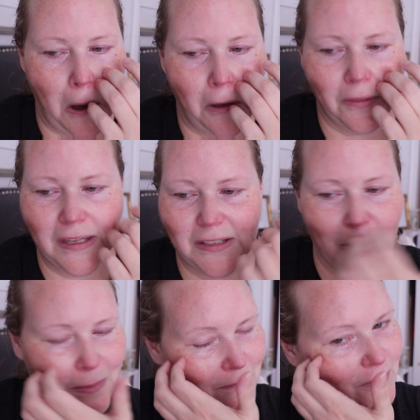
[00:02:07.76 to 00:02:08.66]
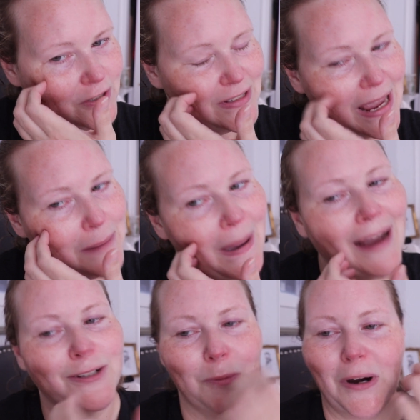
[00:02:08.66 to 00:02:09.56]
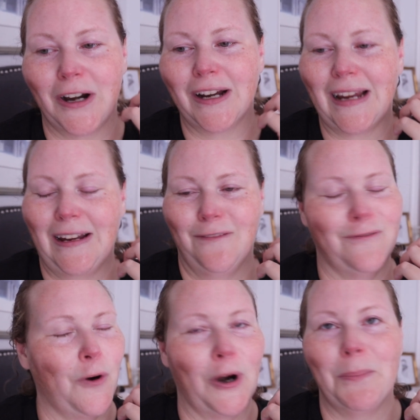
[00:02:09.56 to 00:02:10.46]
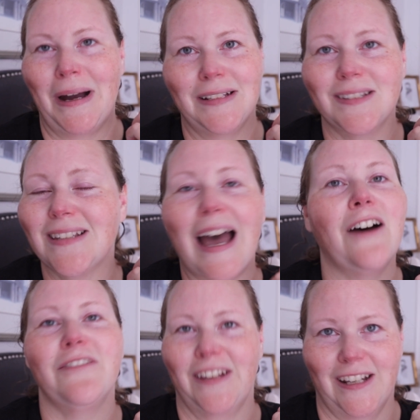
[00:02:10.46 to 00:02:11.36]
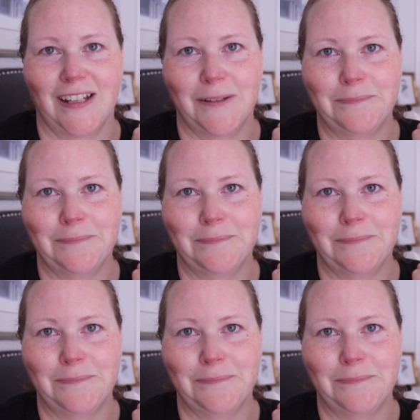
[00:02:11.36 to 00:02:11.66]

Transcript: All this on my first day back to work in four months. How fitting.